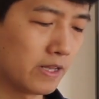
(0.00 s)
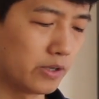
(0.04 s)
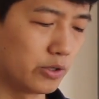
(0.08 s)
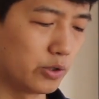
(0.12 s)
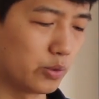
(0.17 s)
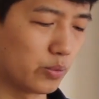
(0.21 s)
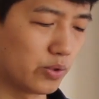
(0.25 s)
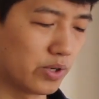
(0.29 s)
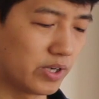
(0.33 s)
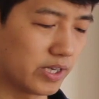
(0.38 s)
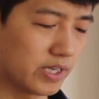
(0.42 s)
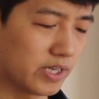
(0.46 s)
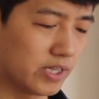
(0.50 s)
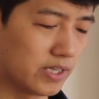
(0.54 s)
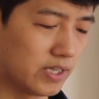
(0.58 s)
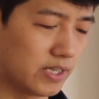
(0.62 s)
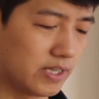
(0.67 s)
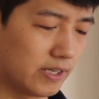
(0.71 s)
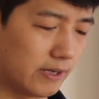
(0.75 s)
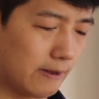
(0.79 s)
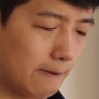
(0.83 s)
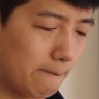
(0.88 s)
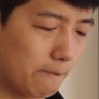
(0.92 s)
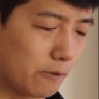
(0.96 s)
you want to kind of
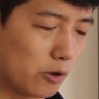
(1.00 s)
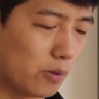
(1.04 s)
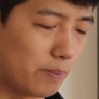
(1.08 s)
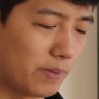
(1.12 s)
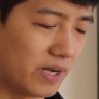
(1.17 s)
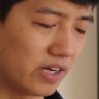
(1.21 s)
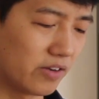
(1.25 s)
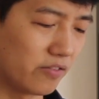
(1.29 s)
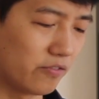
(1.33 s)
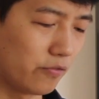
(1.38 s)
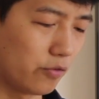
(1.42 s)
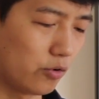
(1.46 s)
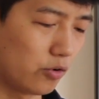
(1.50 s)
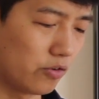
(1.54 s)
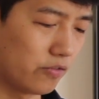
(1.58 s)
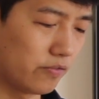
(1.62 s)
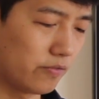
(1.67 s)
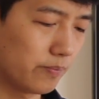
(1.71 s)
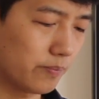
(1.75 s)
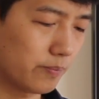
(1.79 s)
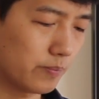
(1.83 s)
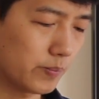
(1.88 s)
like go back and forth